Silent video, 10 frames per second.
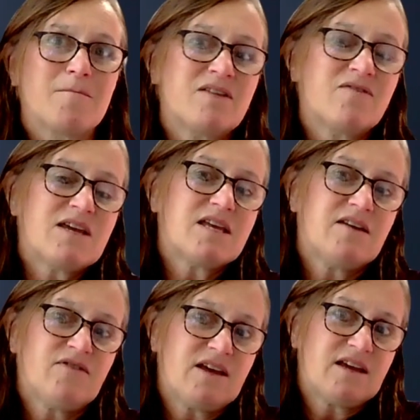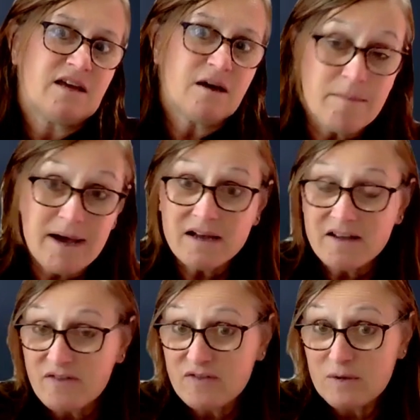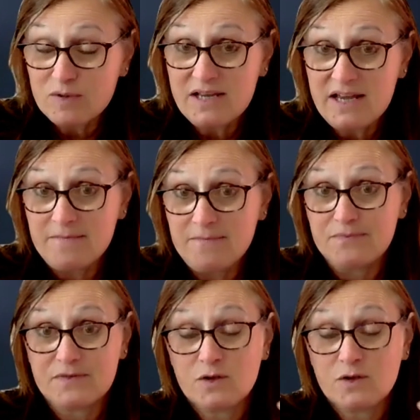But if they can come back at 50%,